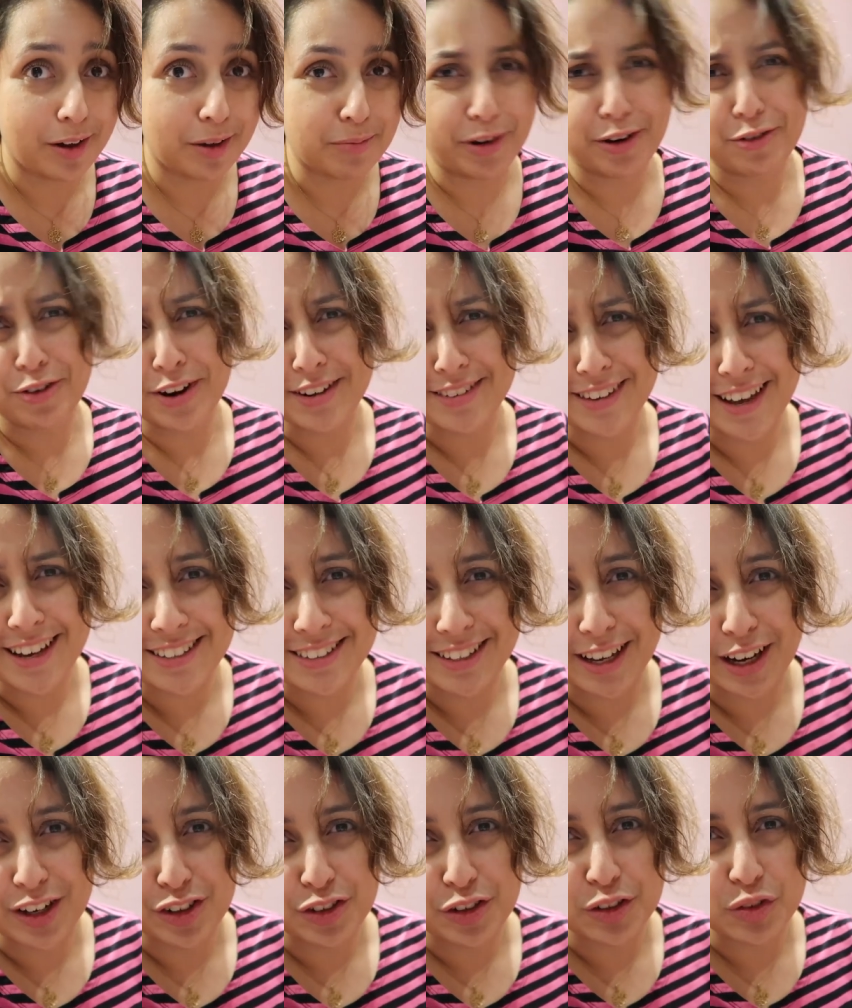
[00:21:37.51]
And my friend Daisy
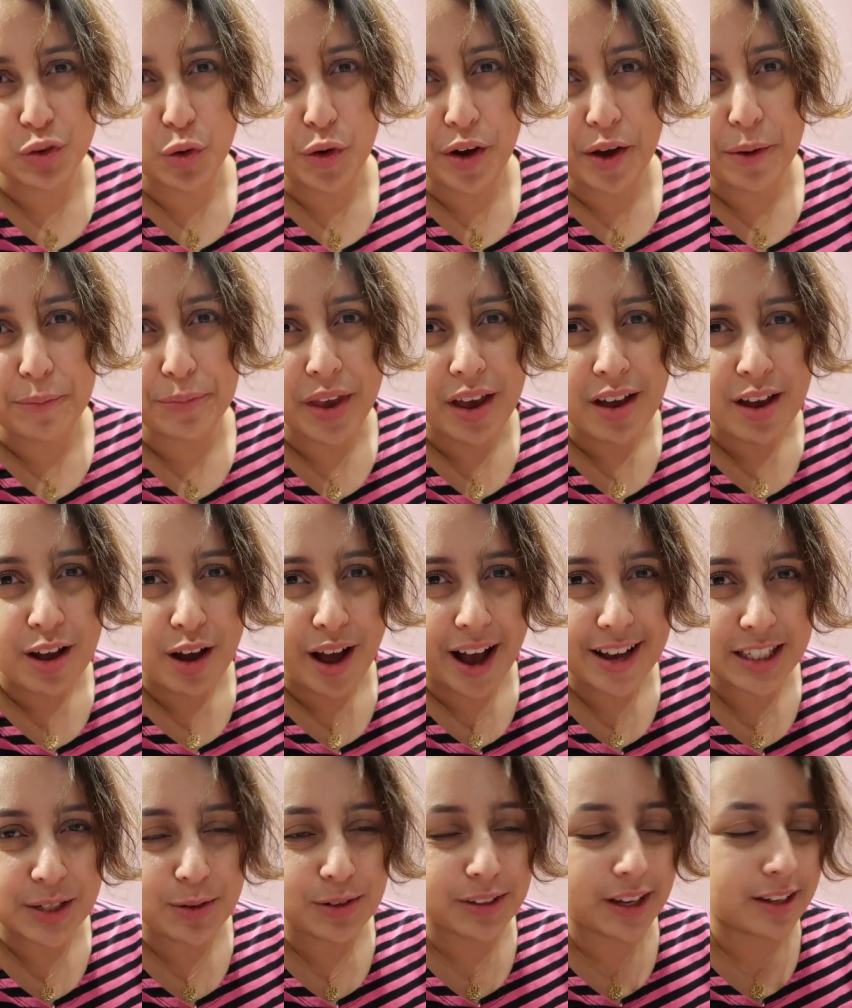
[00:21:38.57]
actually saw him
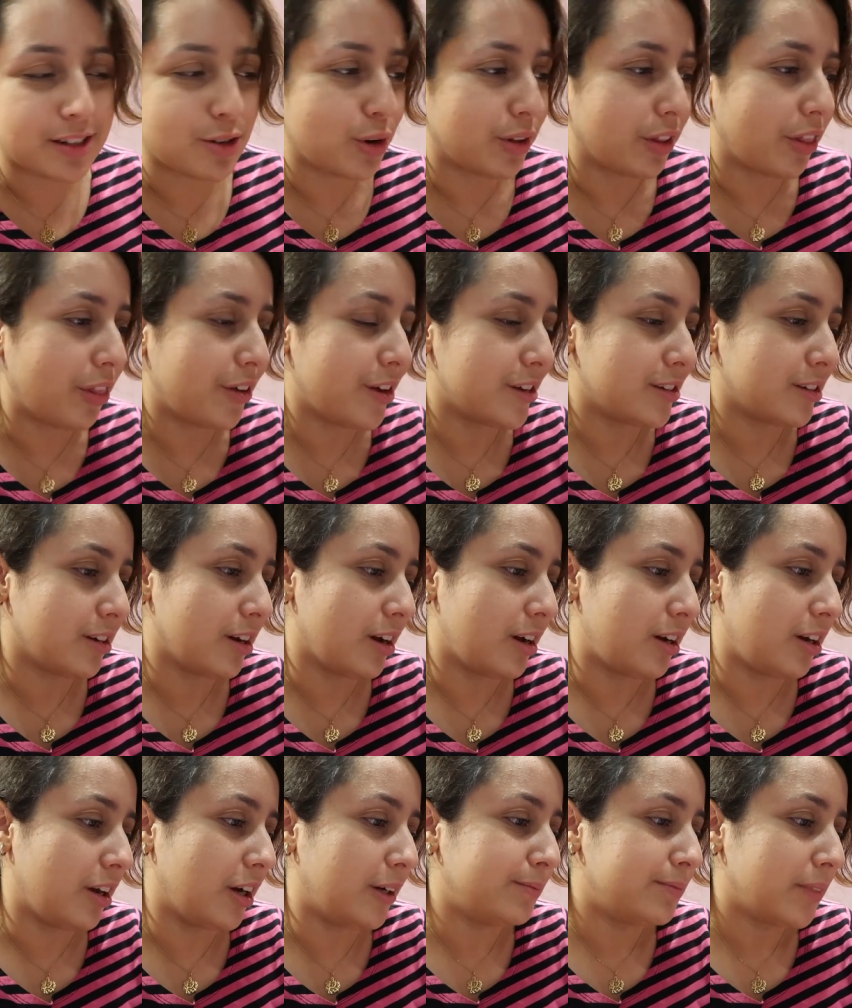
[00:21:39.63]
as he was entering the theatre
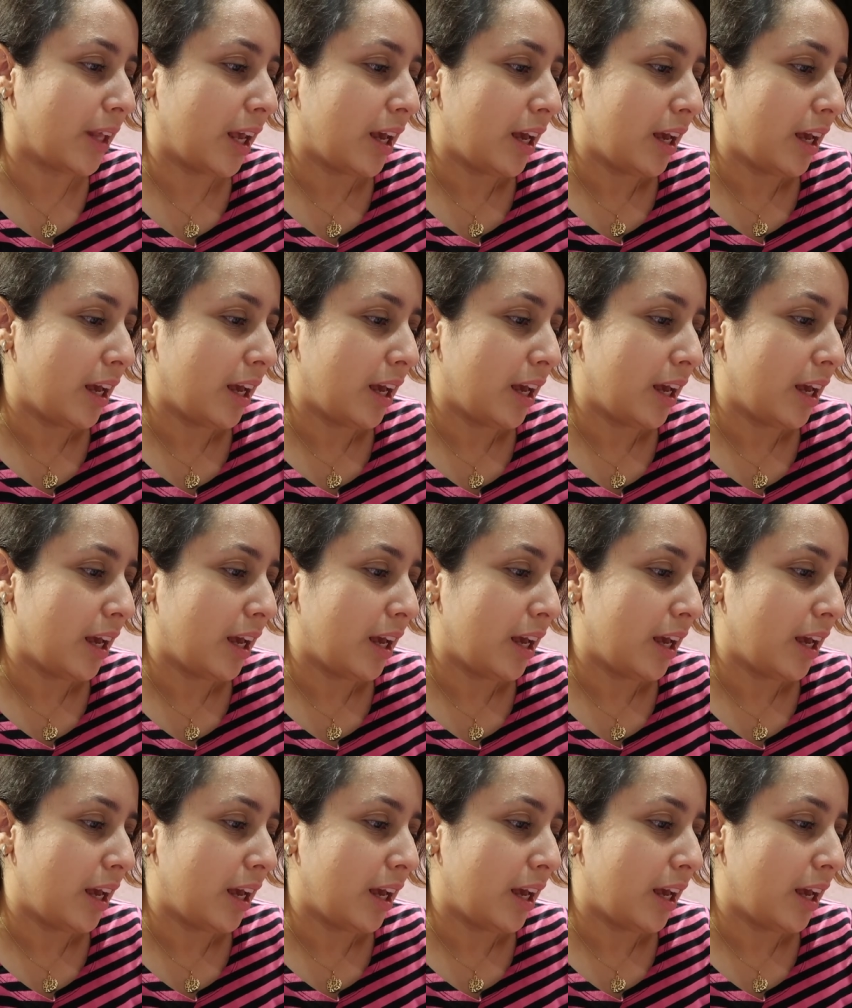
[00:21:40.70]
earlier.